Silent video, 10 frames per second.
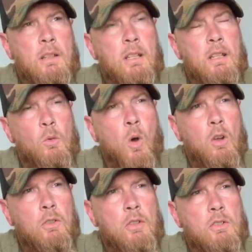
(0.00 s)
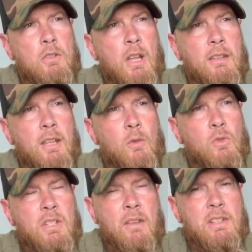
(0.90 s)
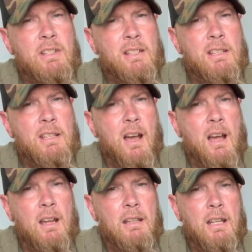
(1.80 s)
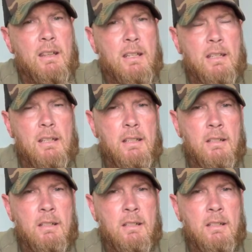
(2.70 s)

The Walters, I think, were $7.69, and the